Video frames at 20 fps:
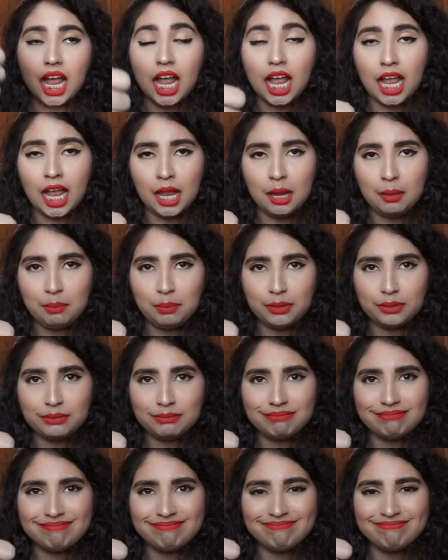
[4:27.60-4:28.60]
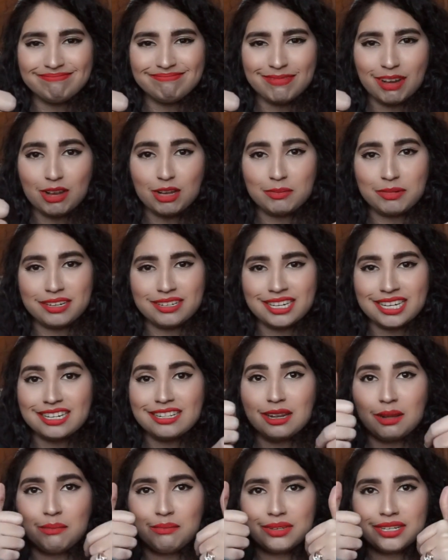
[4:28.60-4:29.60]
up. I was about to say
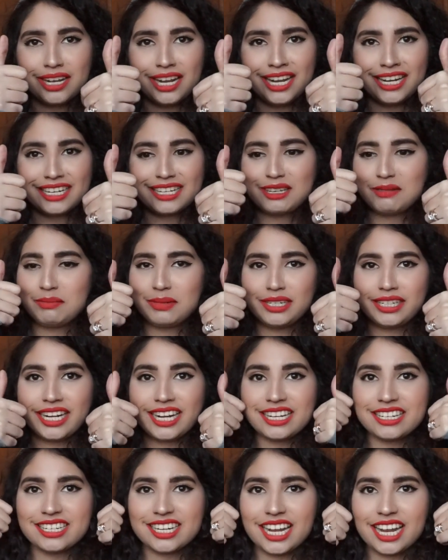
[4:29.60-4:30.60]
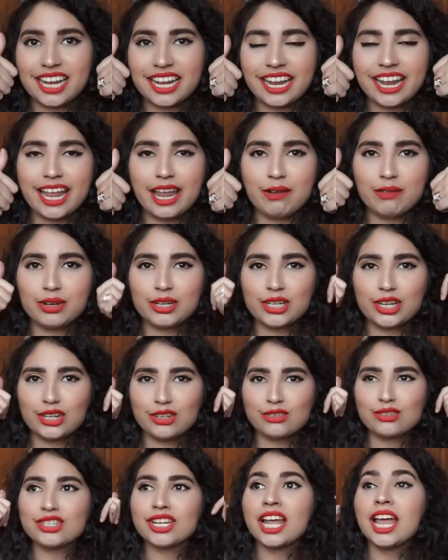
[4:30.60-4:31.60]
thumbs likes, but that's not how it
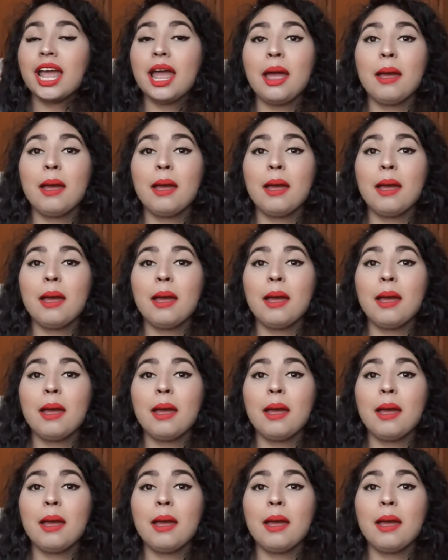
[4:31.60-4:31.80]
goes.